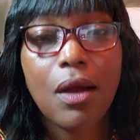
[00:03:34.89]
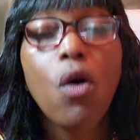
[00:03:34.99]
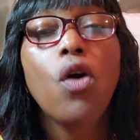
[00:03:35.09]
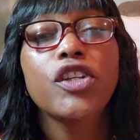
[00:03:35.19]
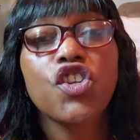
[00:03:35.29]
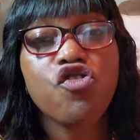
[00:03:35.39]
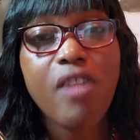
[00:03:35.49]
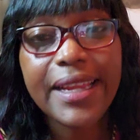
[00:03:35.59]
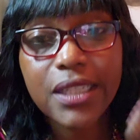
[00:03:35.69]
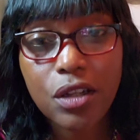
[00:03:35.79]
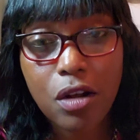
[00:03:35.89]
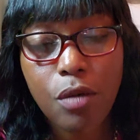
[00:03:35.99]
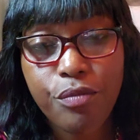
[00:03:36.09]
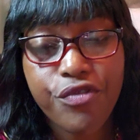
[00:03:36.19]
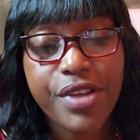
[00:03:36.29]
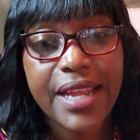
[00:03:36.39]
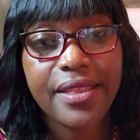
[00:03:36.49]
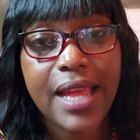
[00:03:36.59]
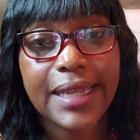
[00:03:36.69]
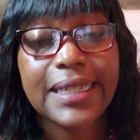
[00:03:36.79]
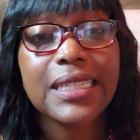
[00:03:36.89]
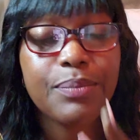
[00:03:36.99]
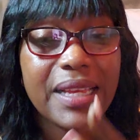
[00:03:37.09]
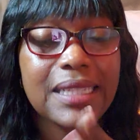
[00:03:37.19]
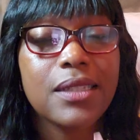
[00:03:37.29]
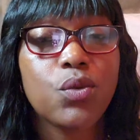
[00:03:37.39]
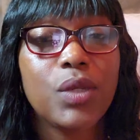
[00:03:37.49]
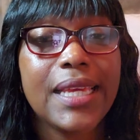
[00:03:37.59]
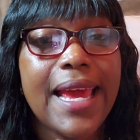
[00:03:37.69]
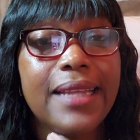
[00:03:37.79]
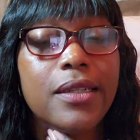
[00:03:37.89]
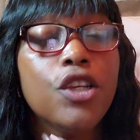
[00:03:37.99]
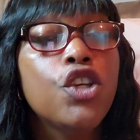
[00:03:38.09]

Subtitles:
or try to comprehend that as best as we can